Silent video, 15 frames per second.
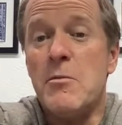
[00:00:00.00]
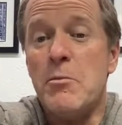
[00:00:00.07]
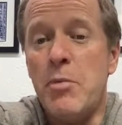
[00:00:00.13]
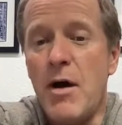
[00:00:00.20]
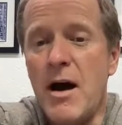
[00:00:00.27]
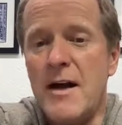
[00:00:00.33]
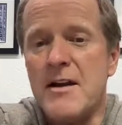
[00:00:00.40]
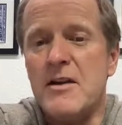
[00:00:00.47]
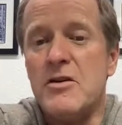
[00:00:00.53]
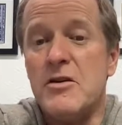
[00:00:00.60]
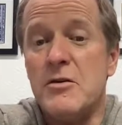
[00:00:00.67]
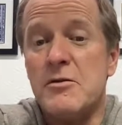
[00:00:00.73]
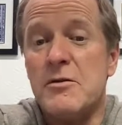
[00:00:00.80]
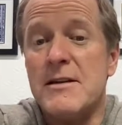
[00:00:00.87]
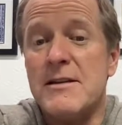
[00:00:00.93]
the body
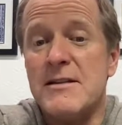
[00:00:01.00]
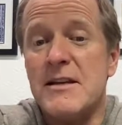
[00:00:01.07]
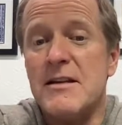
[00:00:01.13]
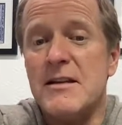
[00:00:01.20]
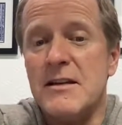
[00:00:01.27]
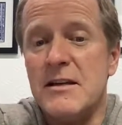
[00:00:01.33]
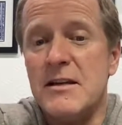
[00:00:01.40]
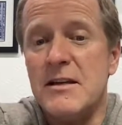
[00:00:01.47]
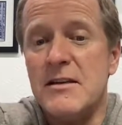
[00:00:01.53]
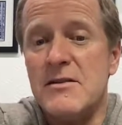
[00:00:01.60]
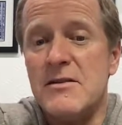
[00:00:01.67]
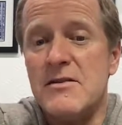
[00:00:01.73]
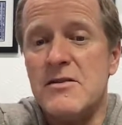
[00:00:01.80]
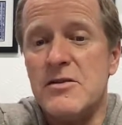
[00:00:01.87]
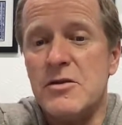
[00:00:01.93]
nutrients it
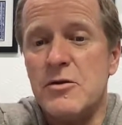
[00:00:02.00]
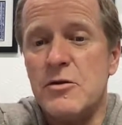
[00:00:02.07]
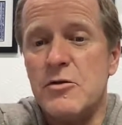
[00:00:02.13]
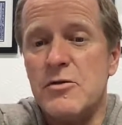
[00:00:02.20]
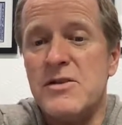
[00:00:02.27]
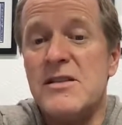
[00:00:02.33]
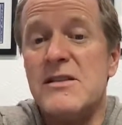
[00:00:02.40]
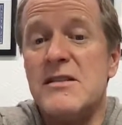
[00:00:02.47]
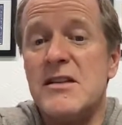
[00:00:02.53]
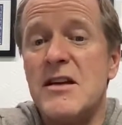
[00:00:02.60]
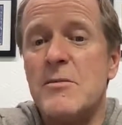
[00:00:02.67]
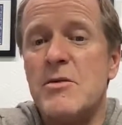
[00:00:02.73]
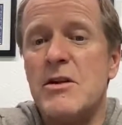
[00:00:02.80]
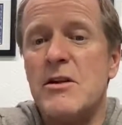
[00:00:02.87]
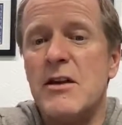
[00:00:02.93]
needs to
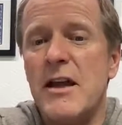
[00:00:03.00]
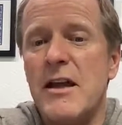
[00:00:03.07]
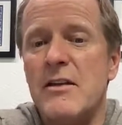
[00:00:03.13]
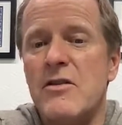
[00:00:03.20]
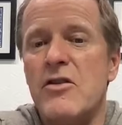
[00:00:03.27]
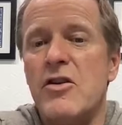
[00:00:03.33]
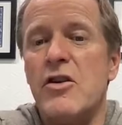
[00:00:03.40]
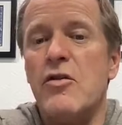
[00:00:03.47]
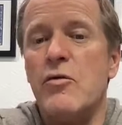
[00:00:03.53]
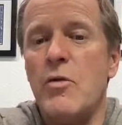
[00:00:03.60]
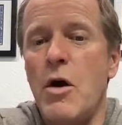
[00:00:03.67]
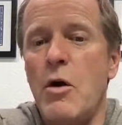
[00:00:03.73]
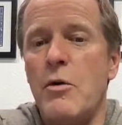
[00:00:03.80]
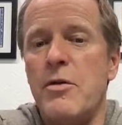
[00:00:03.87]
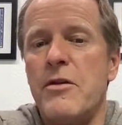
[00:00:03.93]
stimulate the
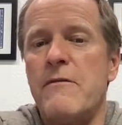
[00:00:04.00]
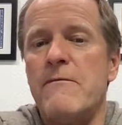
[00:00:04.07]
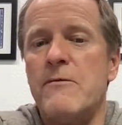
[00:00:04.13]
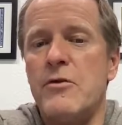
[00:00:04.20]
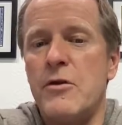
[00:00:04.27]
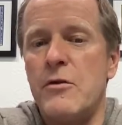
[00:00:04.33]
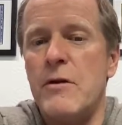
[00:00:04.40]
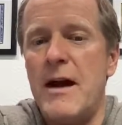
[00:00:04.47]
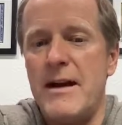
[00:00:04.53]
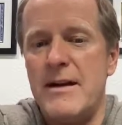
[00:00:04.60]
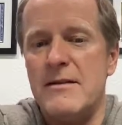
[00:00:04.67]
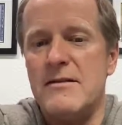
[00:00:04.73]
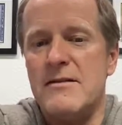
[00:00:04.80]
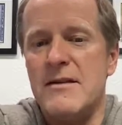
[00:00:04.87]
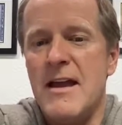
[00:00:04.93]
growth of
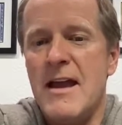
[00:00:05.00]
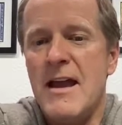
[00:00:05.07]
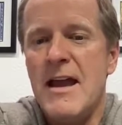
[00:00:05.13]
neurites